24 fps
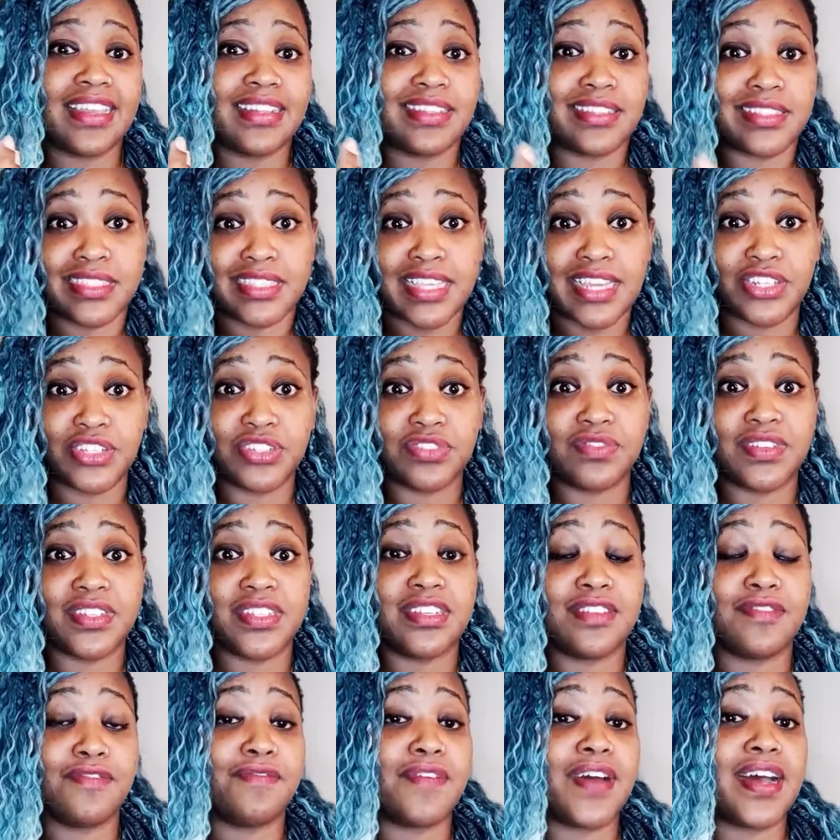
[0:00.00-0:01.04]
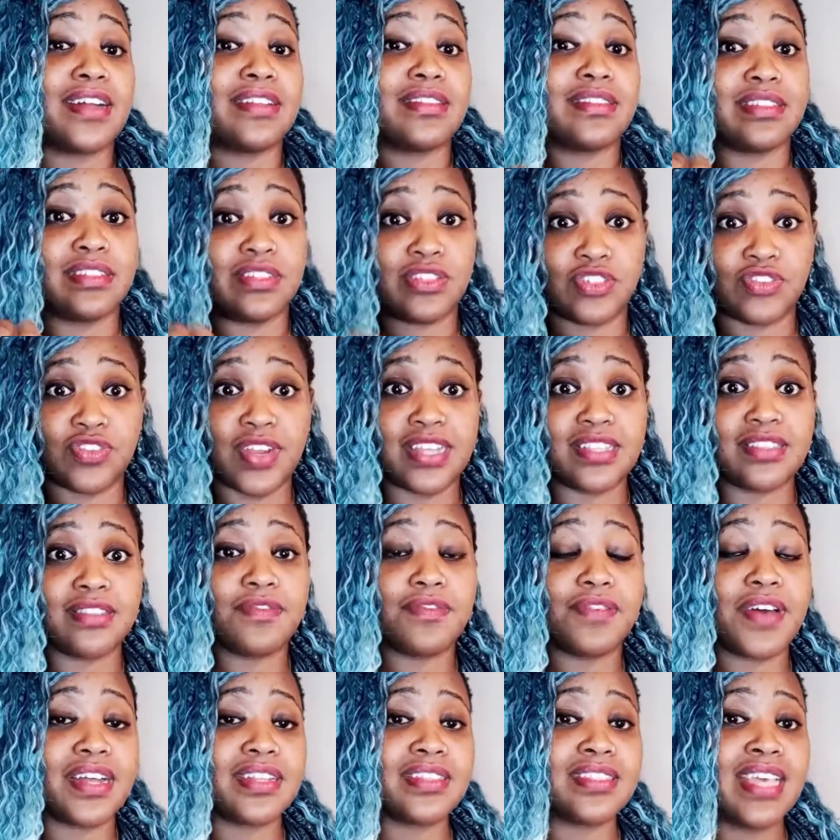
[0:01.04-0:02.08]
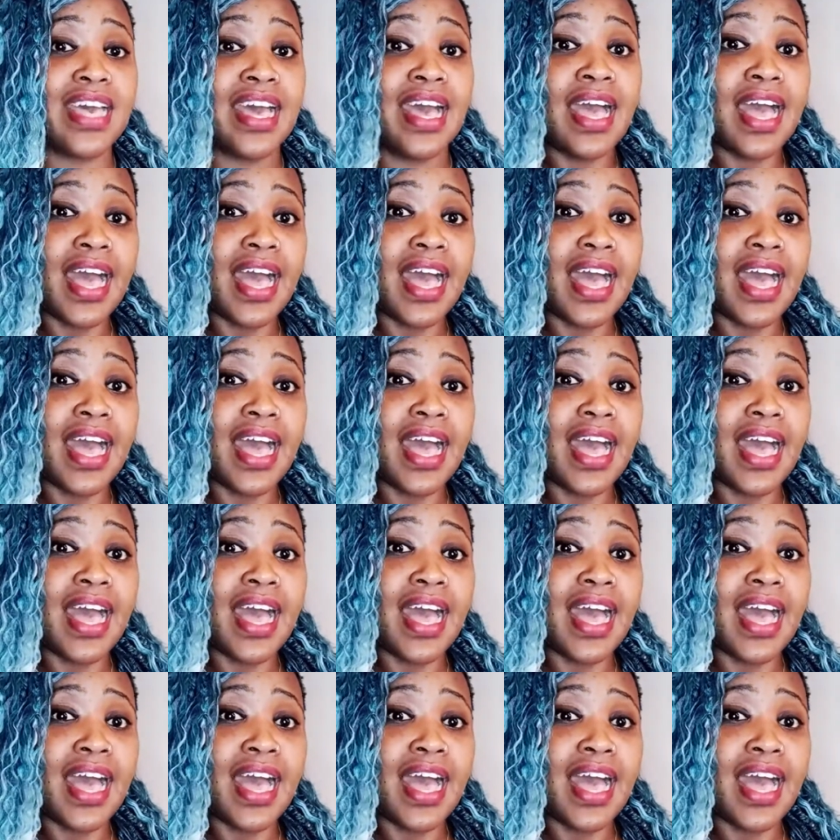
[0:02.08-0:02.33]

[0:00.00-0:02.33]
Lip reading: in saturated fats and trans fats,